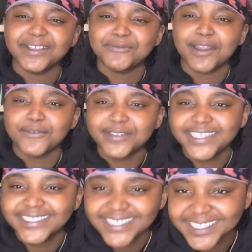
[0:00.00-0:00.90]
Why the fuck he
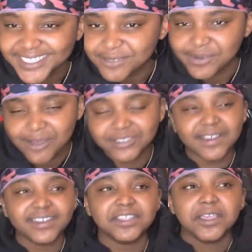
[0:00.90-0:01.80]
snitched. But that was
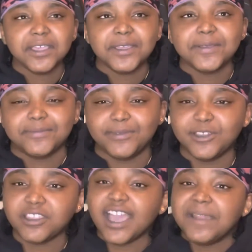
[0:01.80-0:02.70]
about it. But
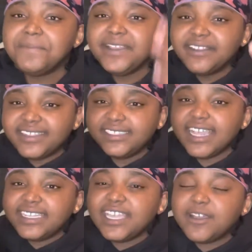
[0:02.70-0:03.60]
no, y'all had to be there to see
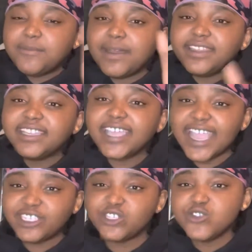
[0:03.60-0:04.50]
that damn. My nigga
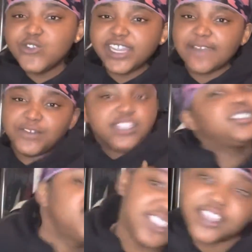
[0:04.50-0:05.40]
A2 hit that fucking
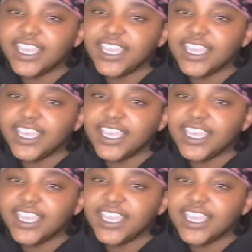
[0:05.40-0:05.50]
shit.